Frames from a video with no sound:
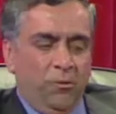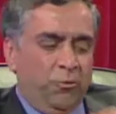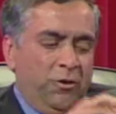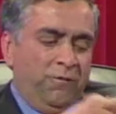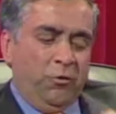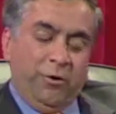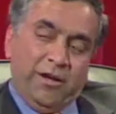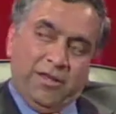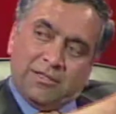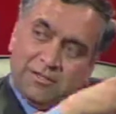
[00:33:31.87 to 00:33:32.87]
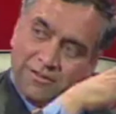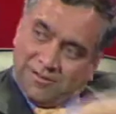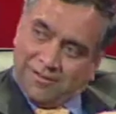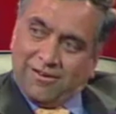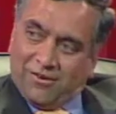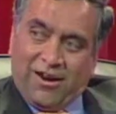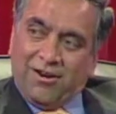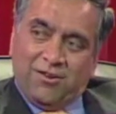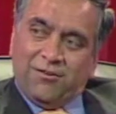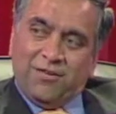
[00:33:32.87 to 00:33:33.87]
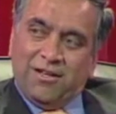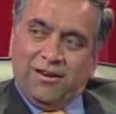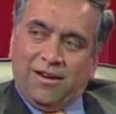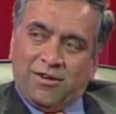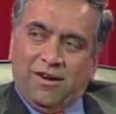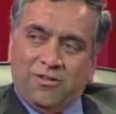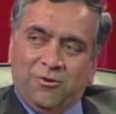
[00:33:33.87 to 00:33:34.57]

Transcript: putting fluidics right onto the electronics.